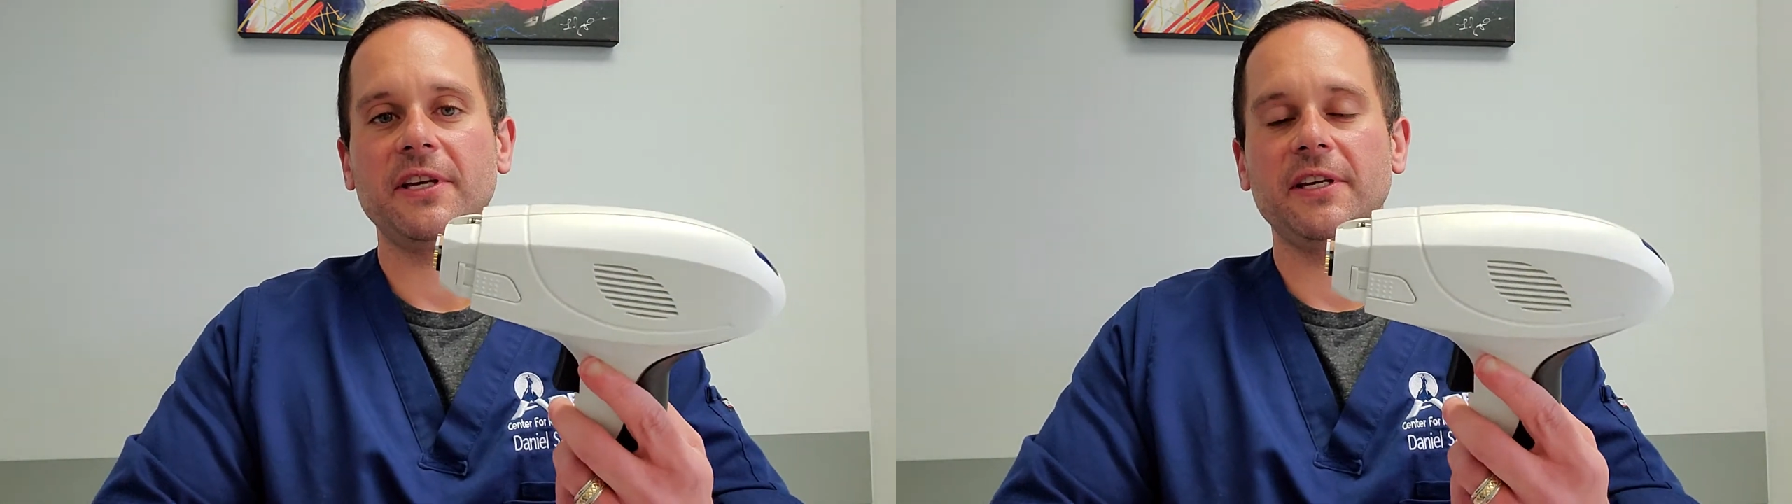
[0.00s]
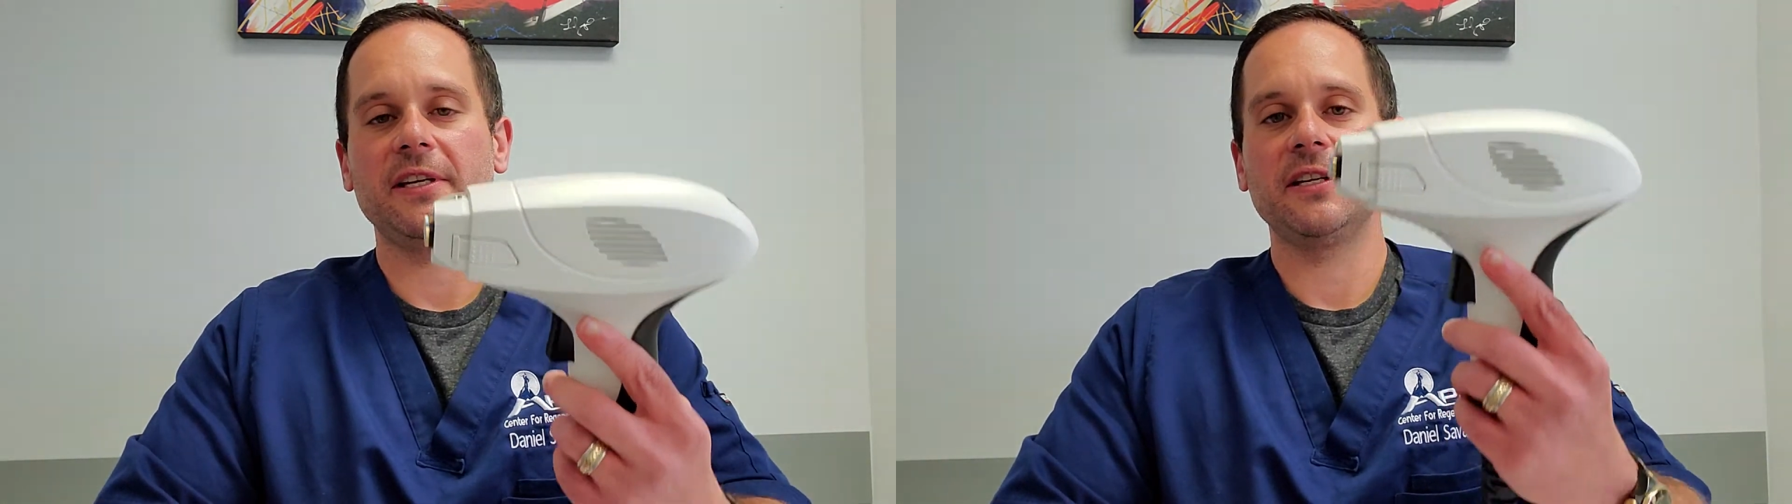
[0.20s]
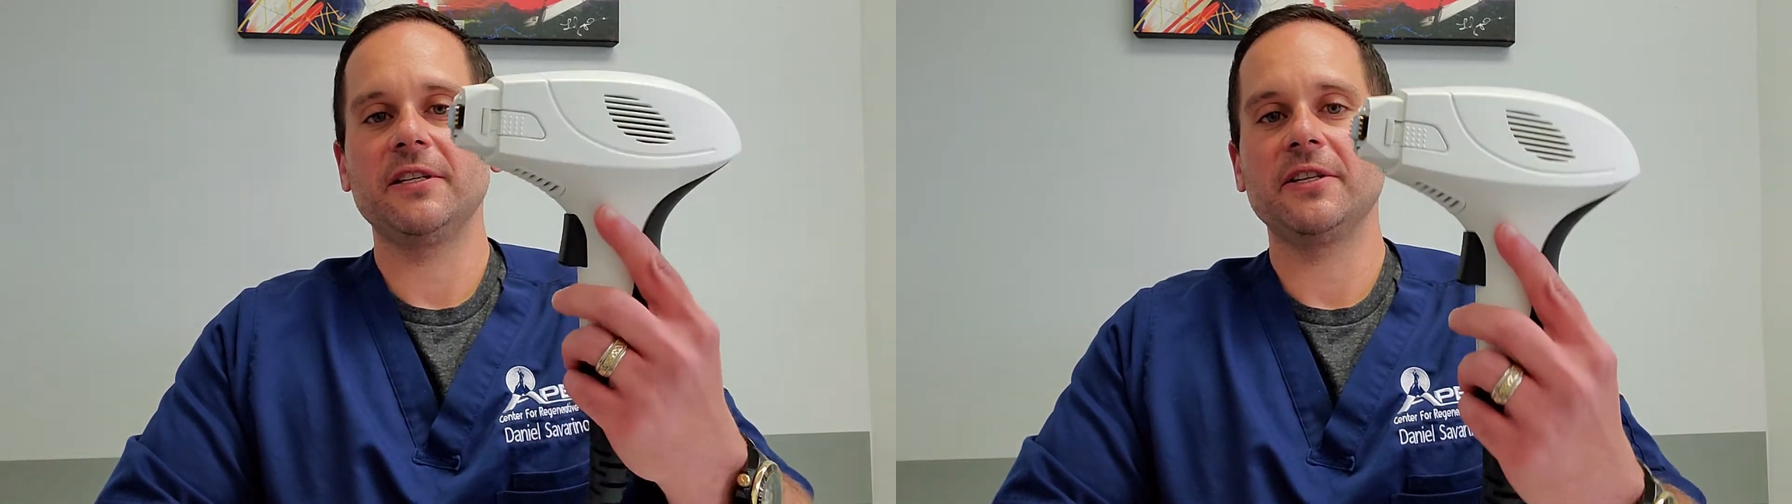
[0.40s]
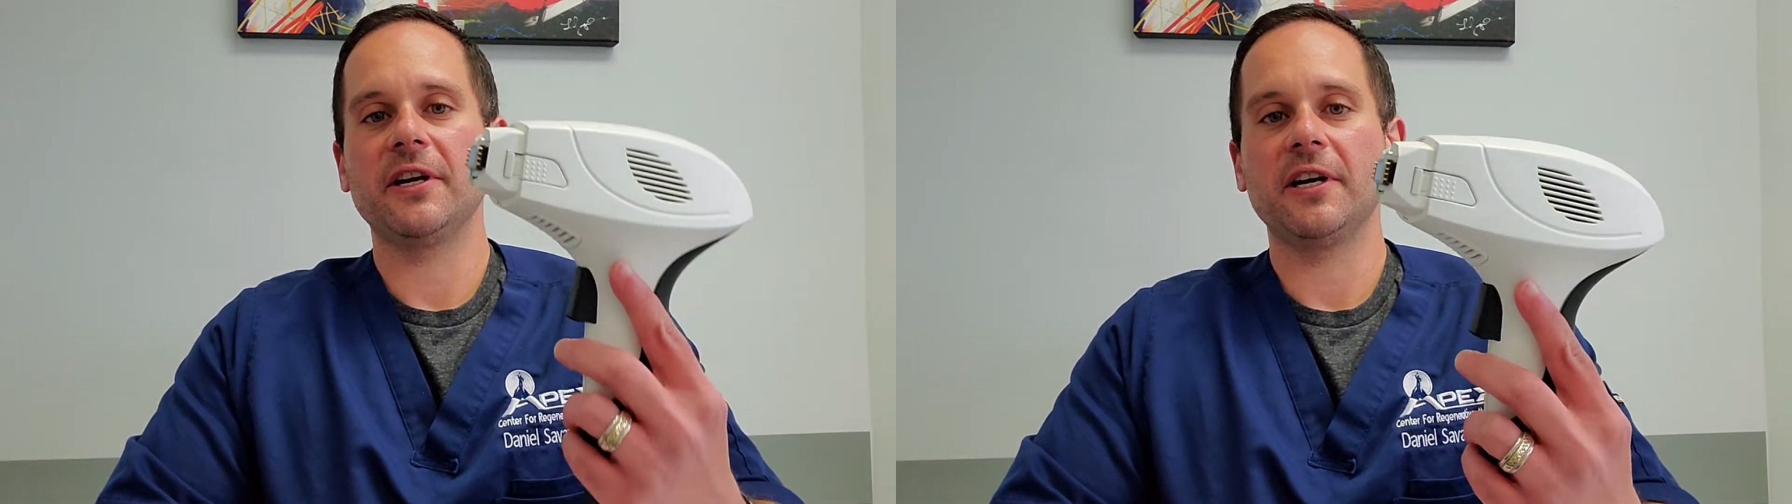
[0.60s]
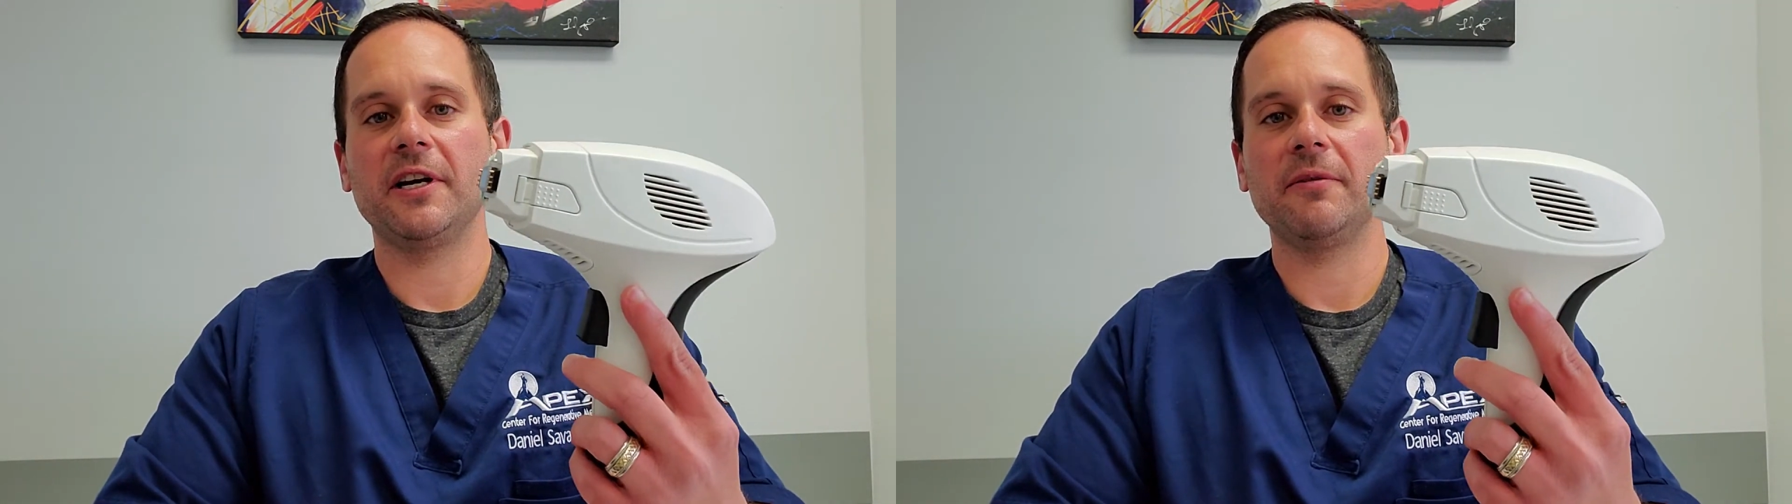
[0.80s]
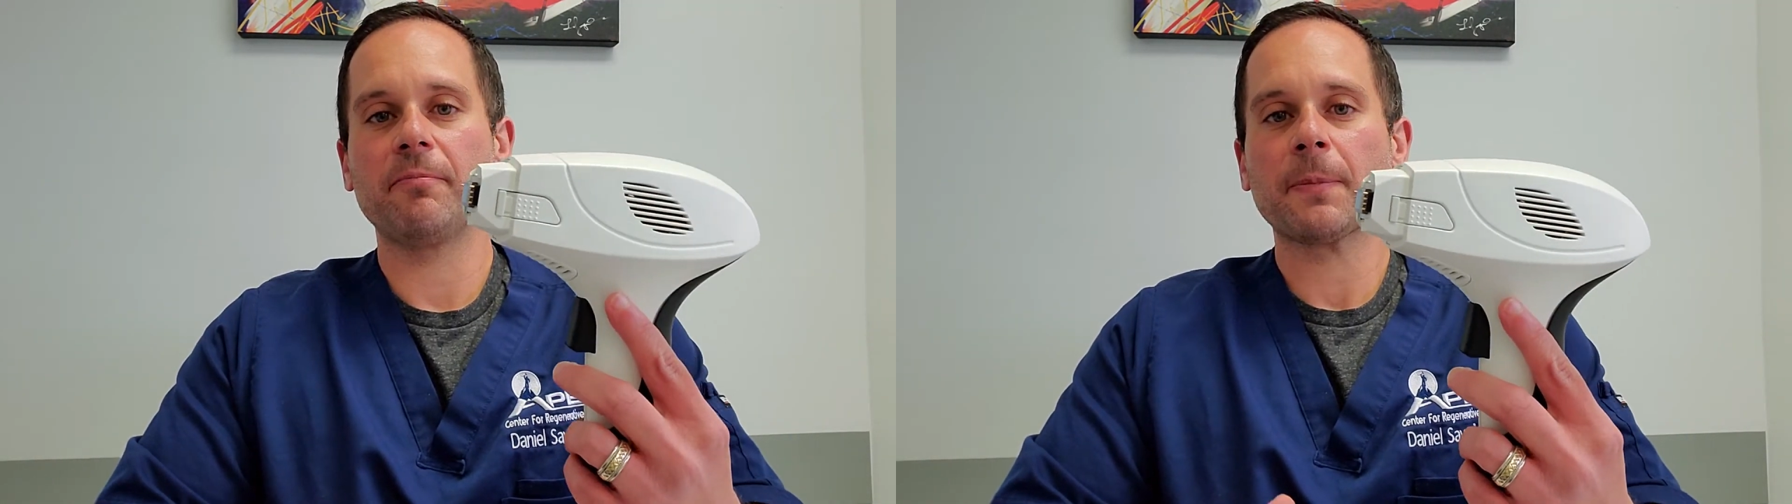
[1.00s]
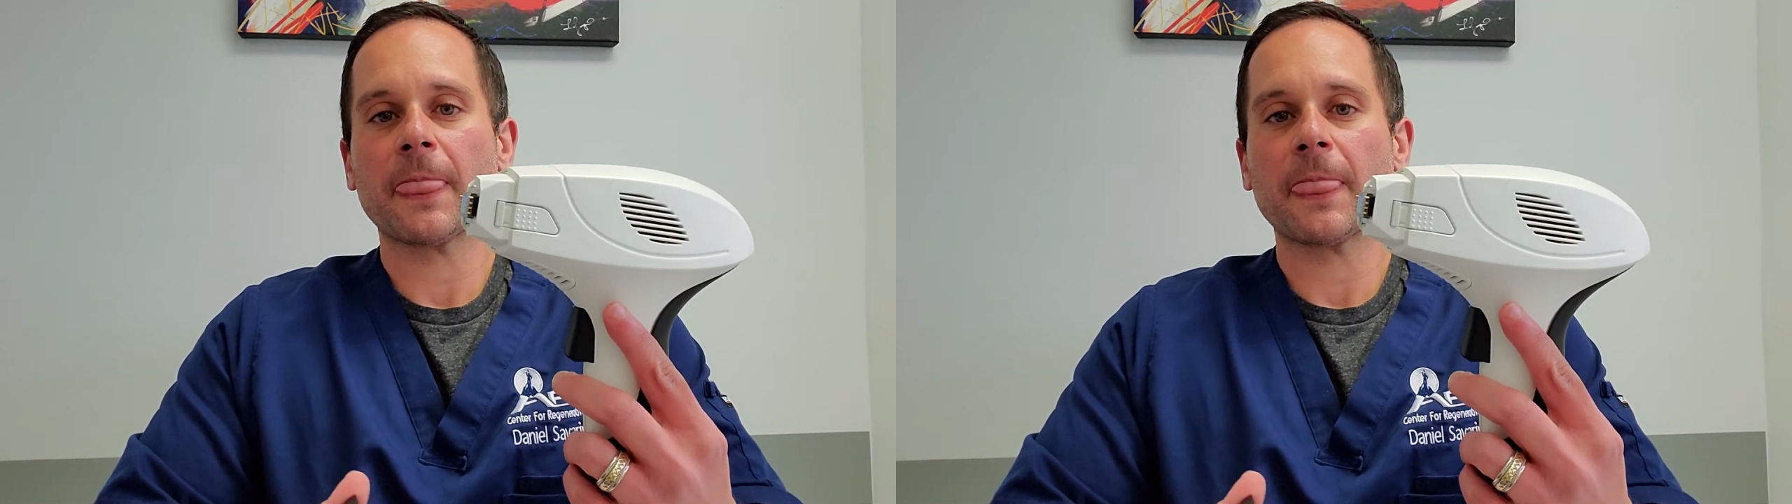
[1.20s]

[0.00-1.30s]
is a